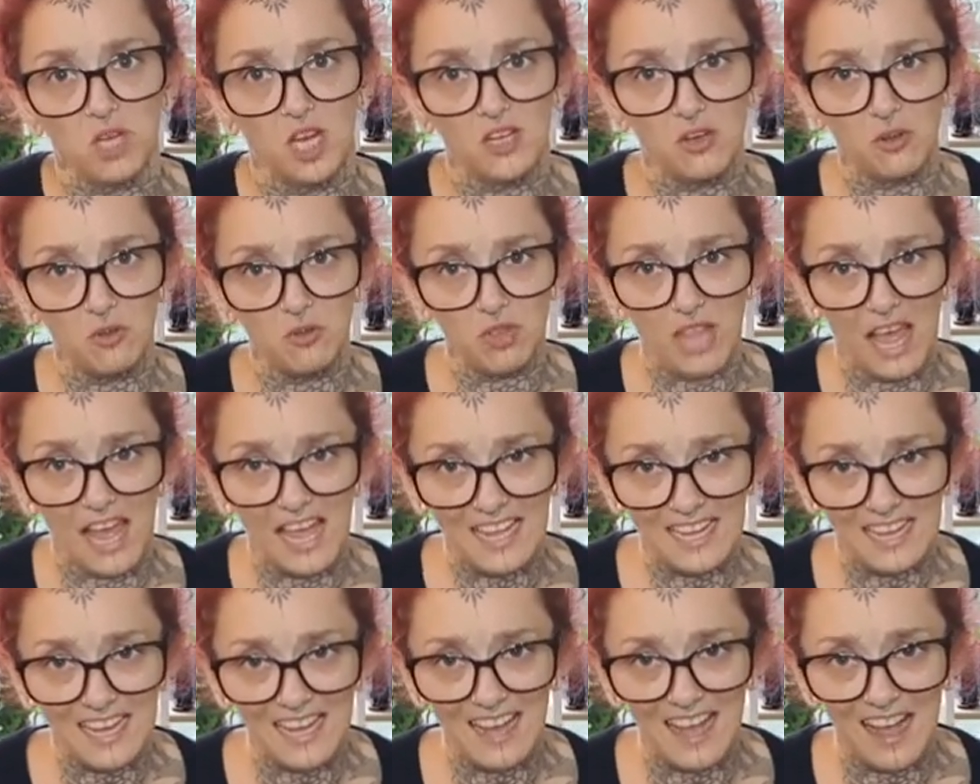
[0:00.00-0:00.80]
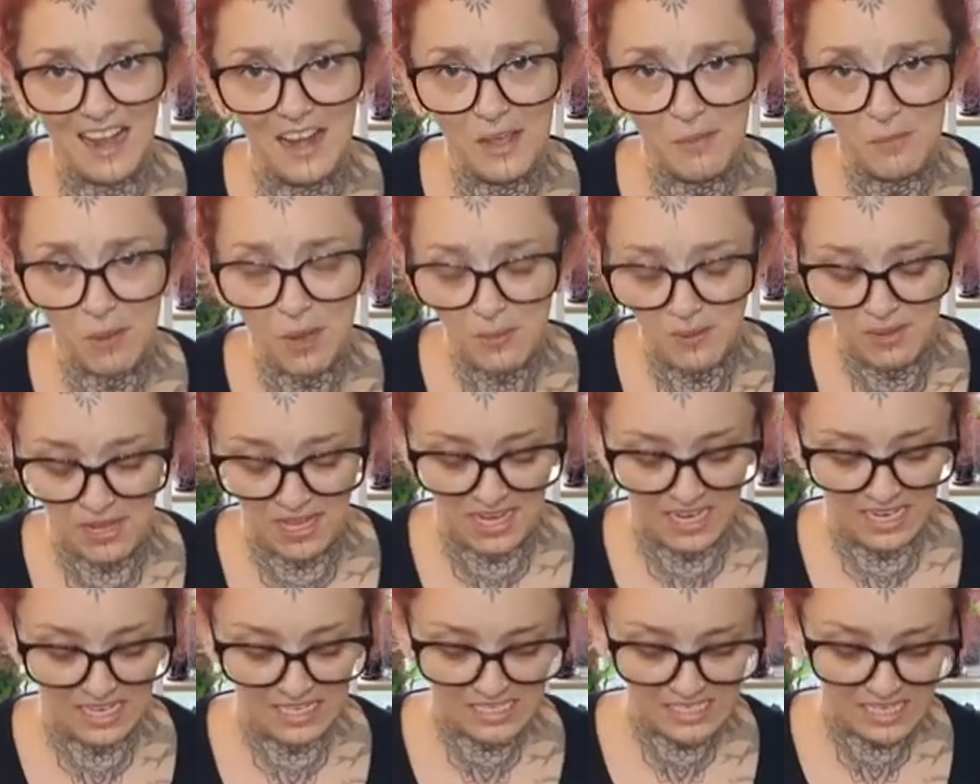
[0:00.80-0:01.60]
I don't like cutting my
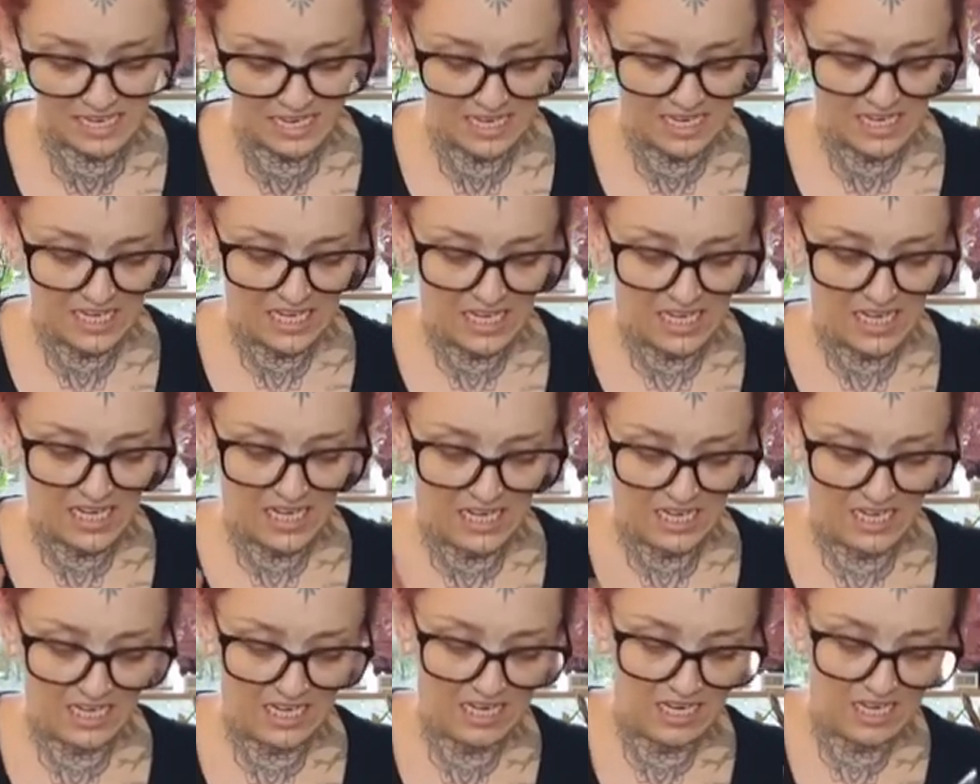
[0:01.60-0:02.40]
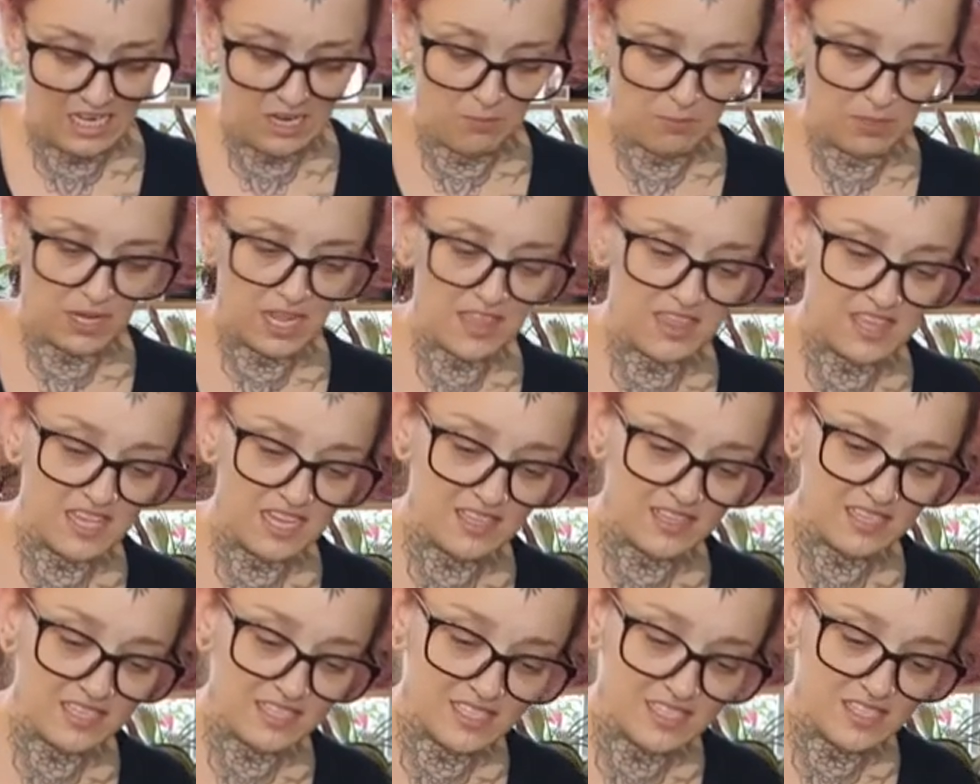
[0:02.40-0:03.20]
plants, but I
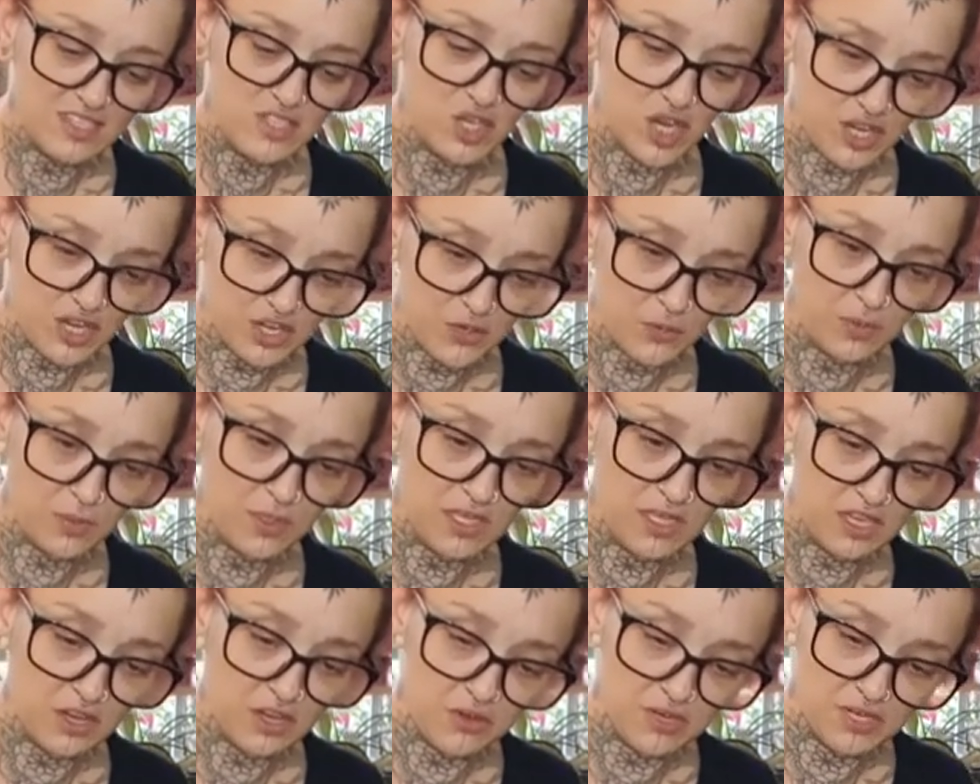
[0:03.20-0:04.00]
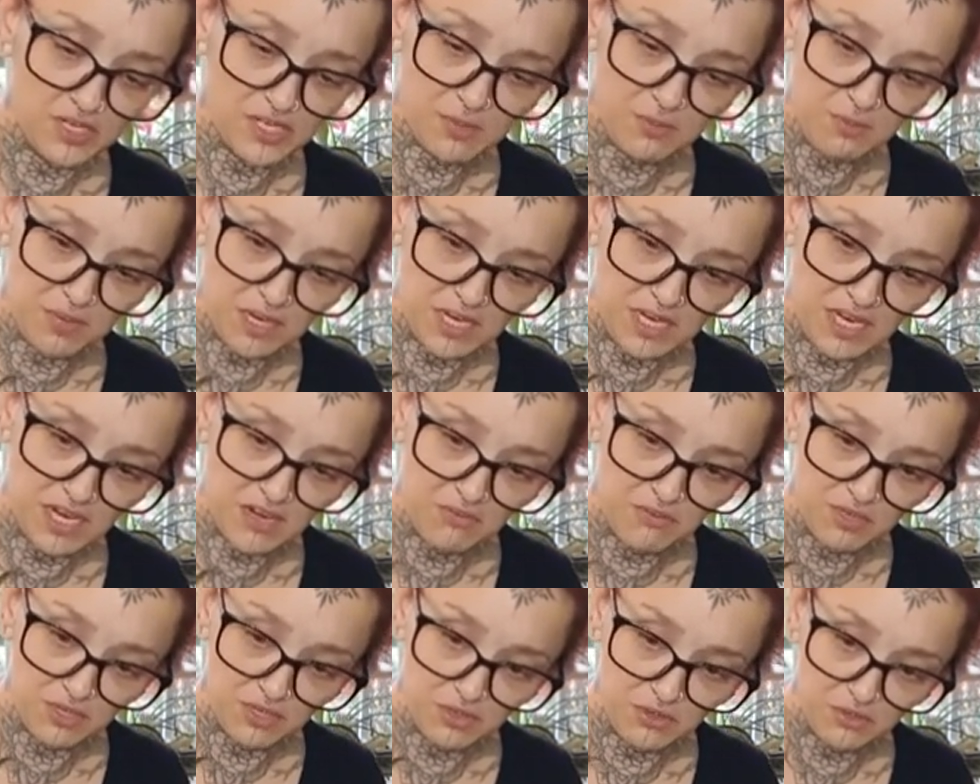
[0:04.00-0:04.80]
think this is genuinely going to be
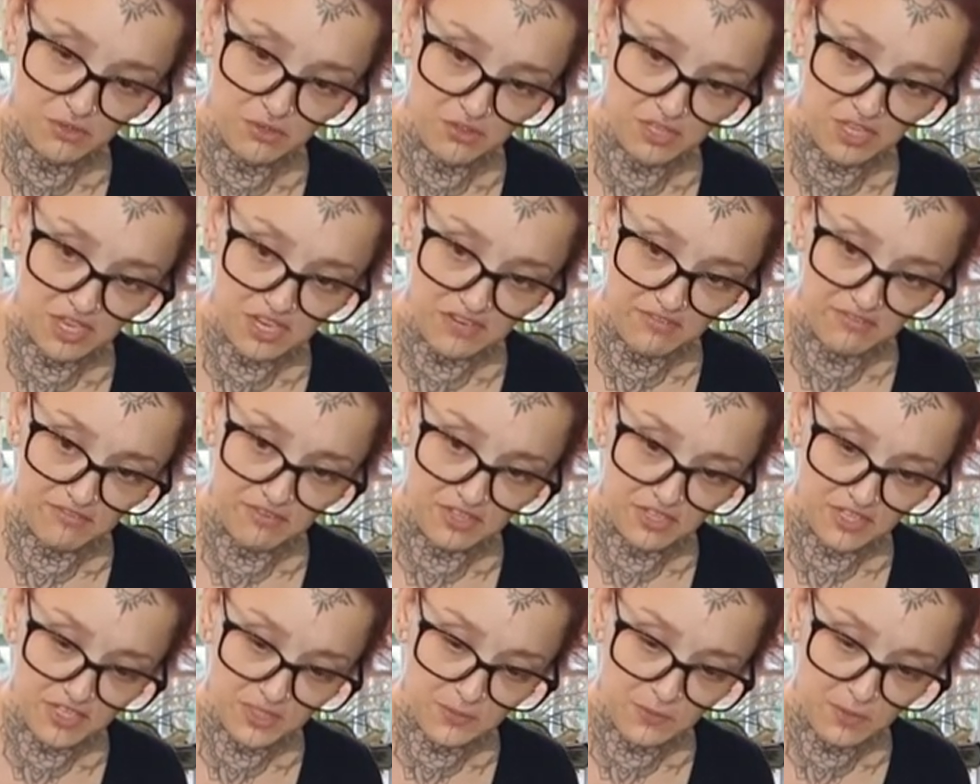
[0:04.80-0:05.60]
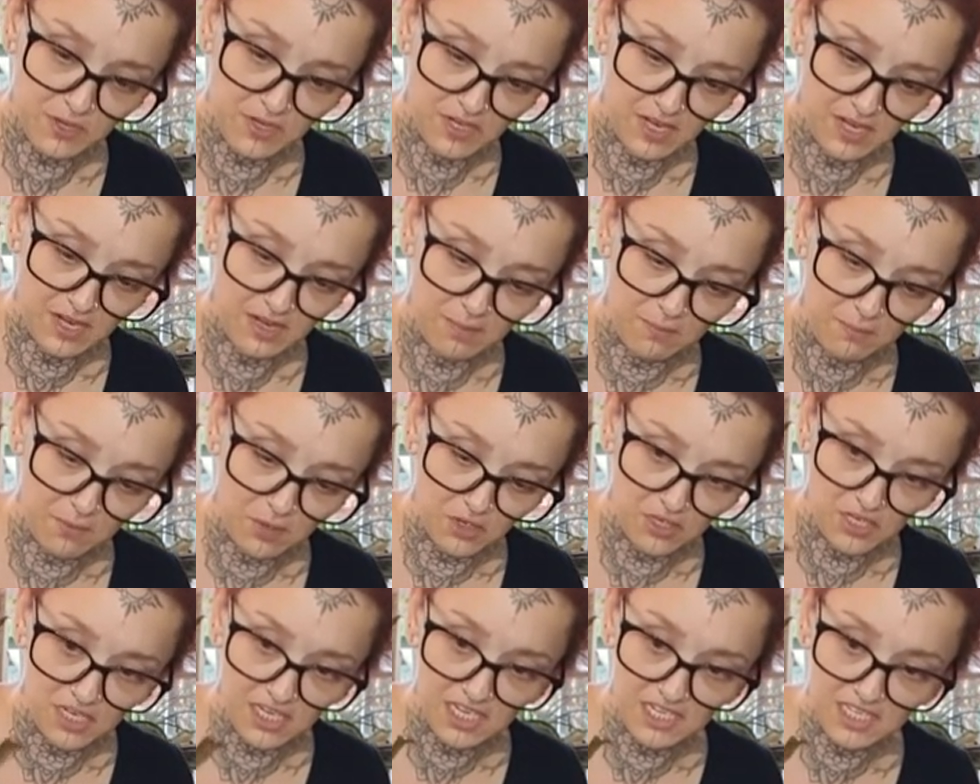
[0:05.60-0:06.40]
a really good thing for this one and I'm
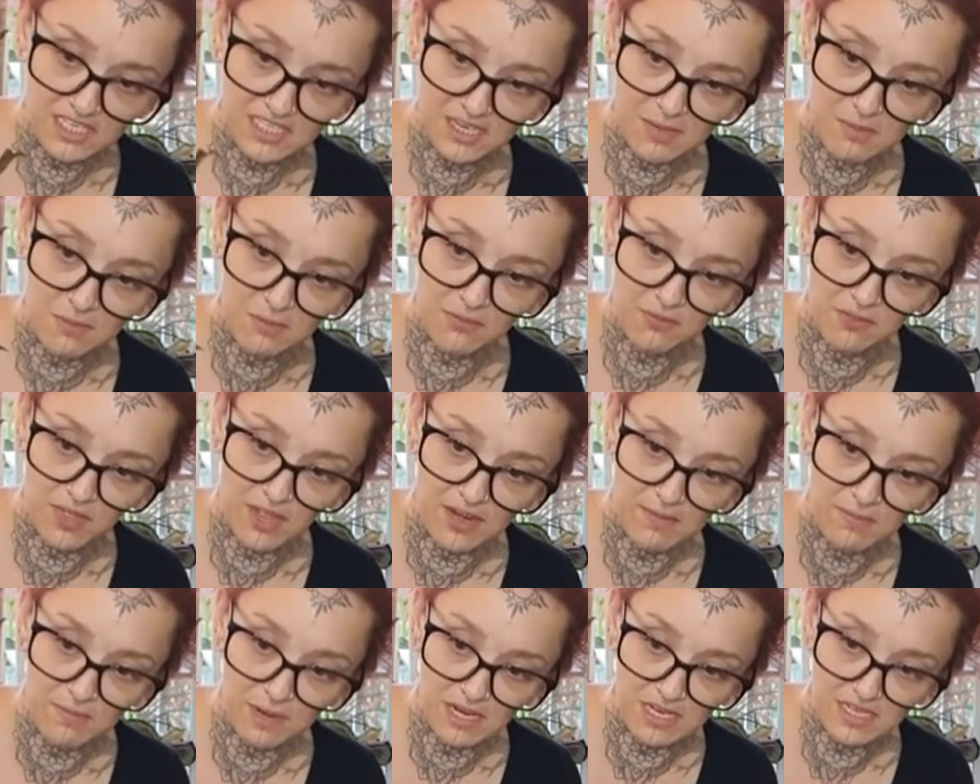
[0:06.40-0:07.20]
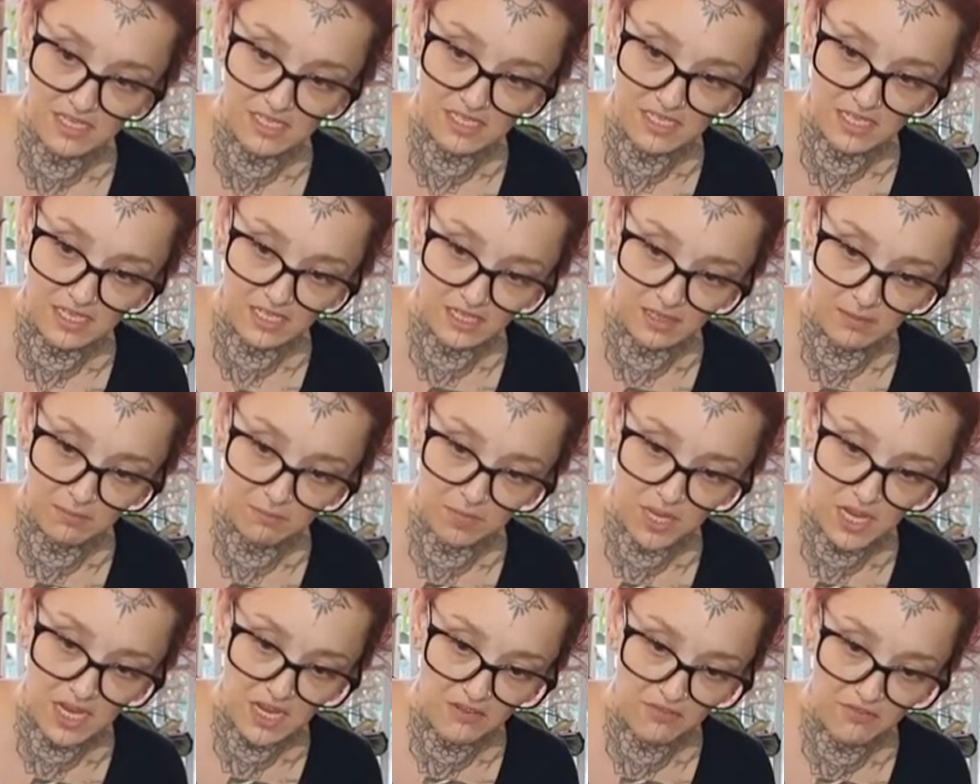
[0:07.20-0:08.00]
going to get some of that amazing
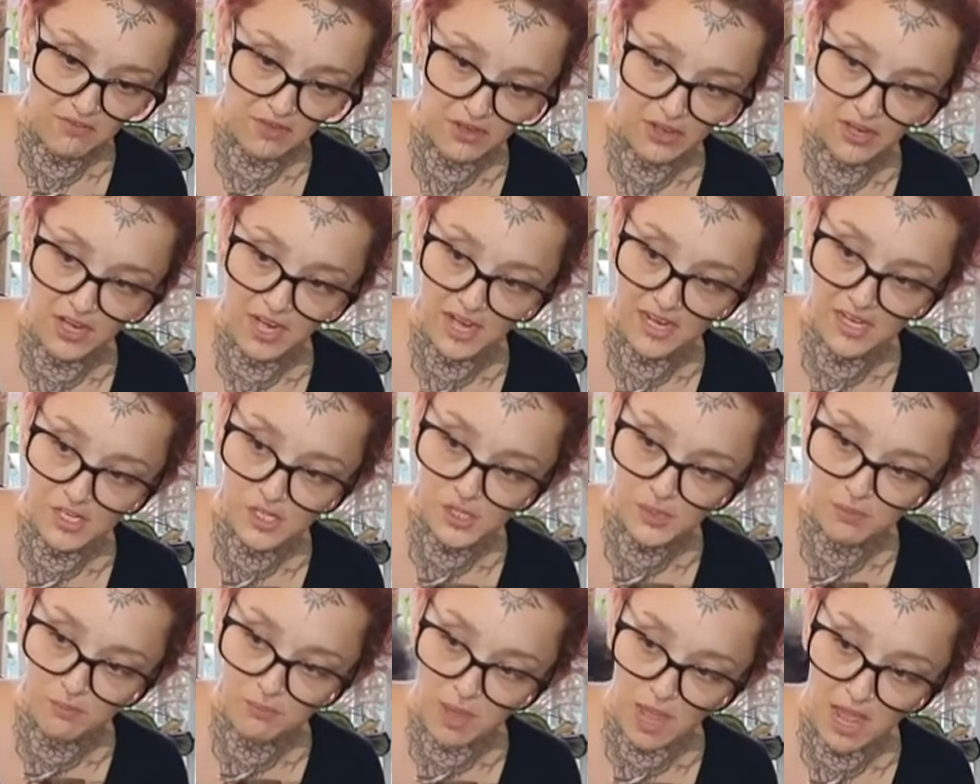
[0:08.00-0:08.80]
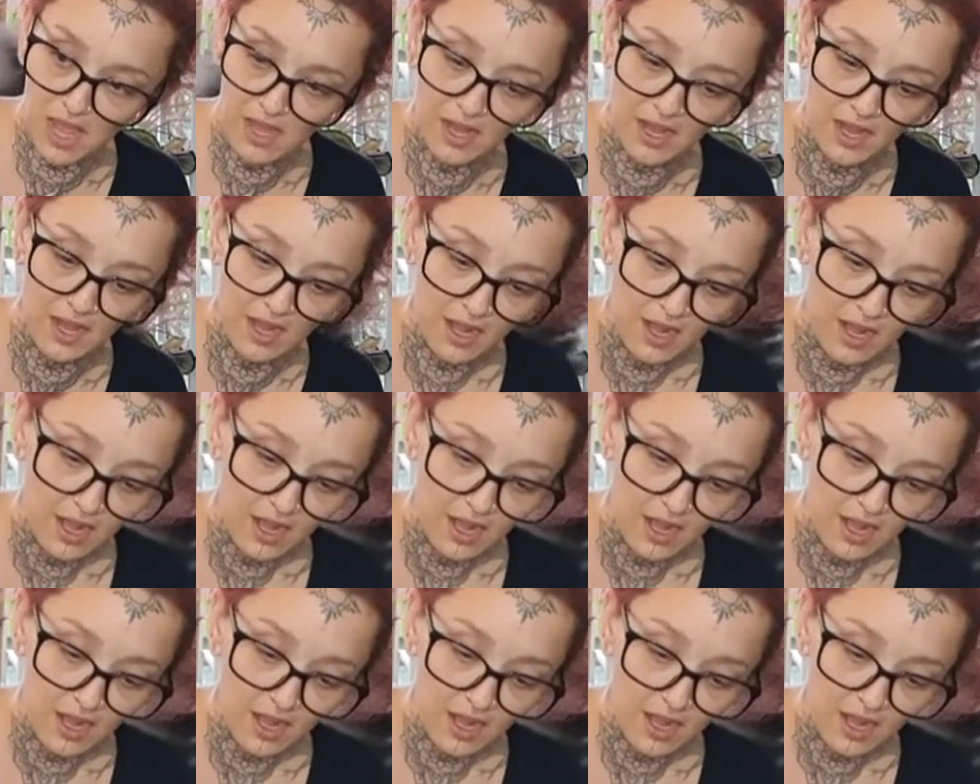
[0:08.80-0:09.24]
pink variegation back.